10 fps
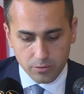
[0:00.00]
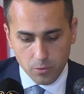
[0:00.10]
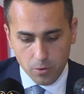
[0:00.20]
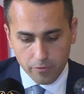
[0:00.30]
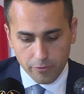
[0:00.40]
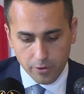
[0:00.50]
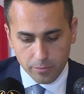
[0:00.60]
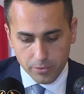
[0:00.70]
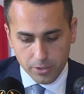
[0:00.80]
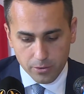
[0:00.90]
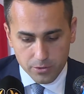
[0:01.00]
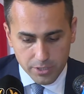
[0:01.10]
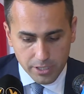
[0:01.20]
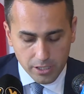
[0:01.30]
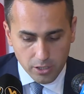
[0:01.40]
war from
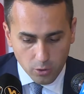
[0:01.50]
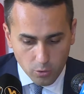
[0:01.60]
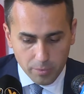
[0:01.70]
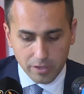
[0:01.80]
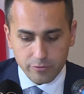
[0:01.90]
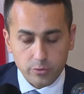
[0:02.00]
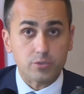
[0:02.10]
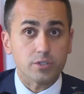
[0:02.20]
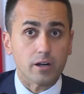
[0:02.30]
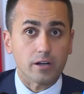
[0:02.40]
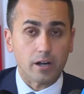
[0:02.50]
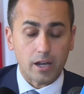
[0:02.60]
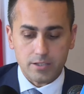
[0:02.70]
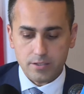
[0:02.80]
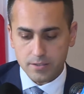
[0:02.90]
causing a global food
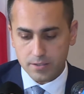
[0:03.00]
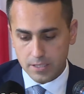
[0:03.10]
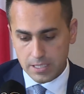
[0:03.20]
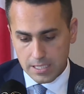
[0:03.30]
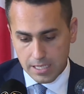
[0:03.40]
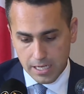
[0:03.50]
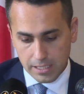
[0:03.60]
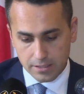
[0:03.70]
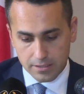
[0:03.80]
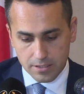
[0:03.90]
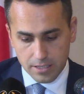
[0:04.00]
crisis, and it is